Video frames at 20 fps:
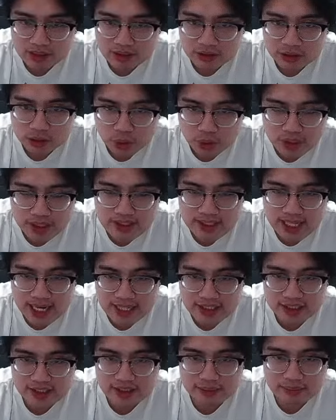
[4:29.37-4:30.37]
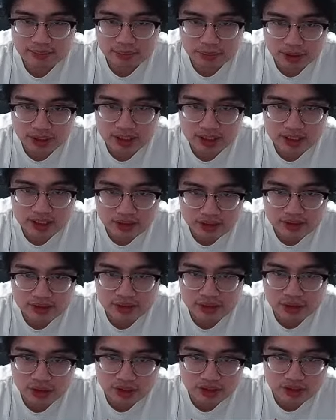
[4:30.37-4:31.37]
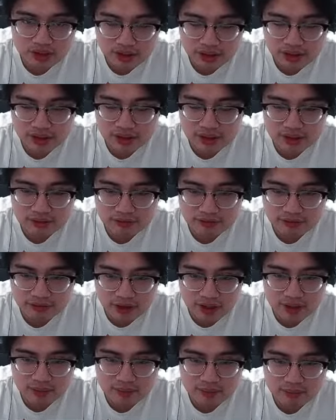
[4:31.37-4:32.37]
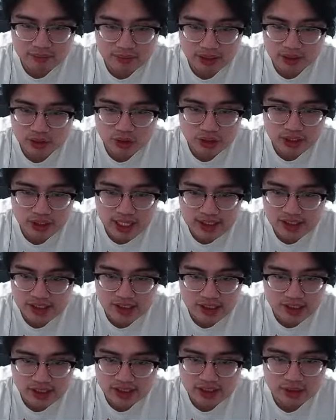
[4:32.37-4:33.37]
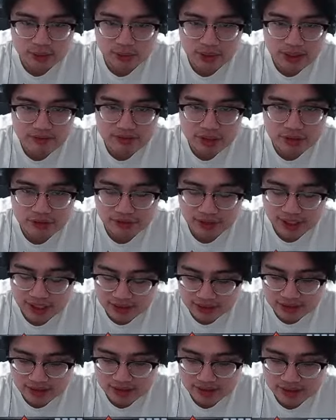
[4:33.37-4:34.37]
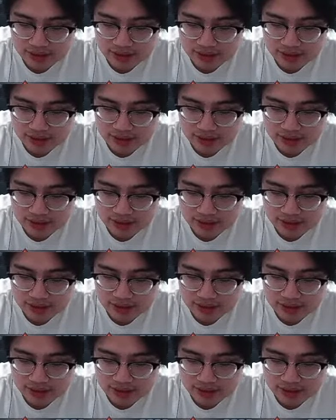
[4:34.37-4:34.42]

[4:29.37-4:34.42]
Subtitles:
Joy is actually pretty good. You could literally farm, and you could actually clear the wave so fast.